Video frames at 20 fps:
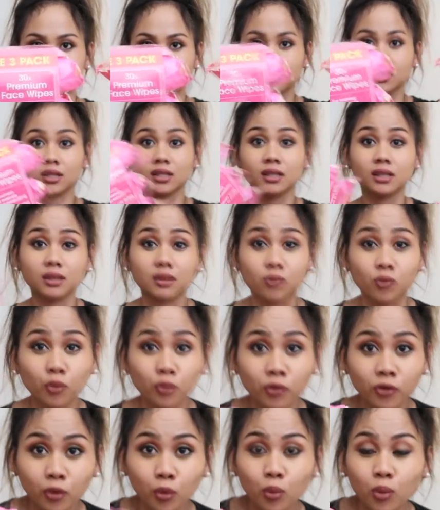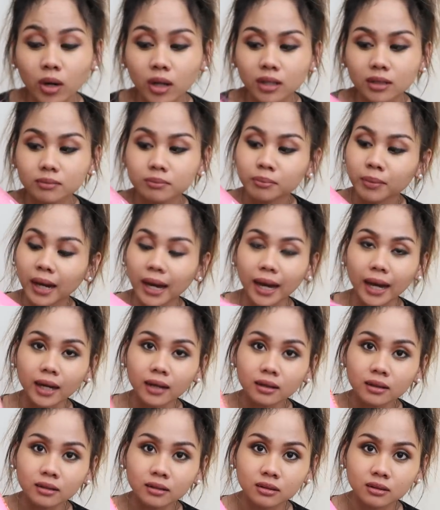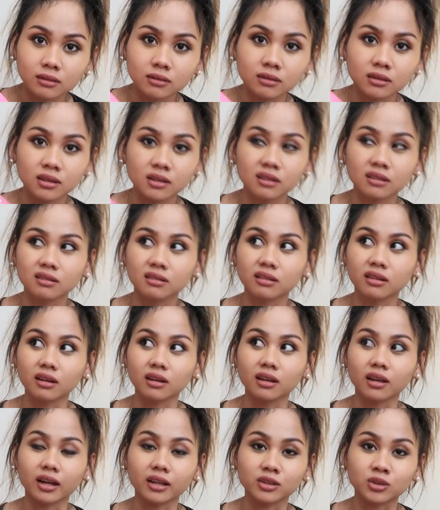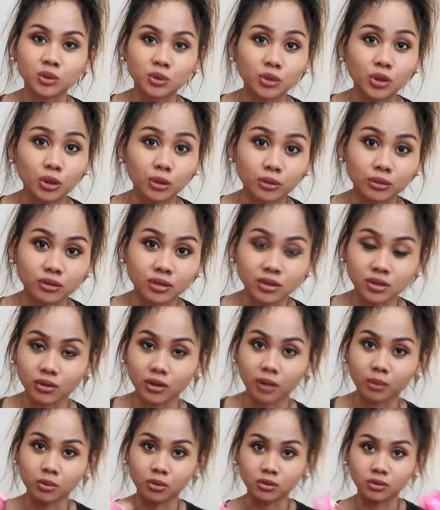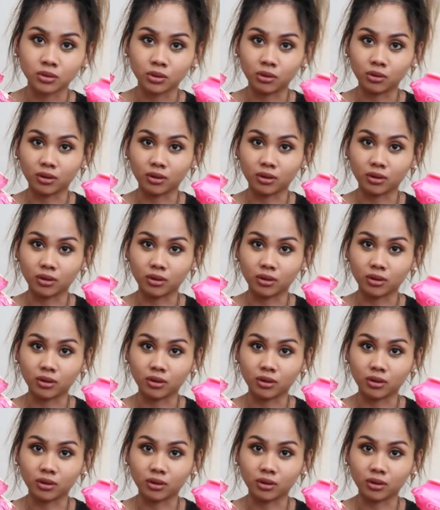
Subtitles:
bought the for 1 pack. They're like $2, so I bought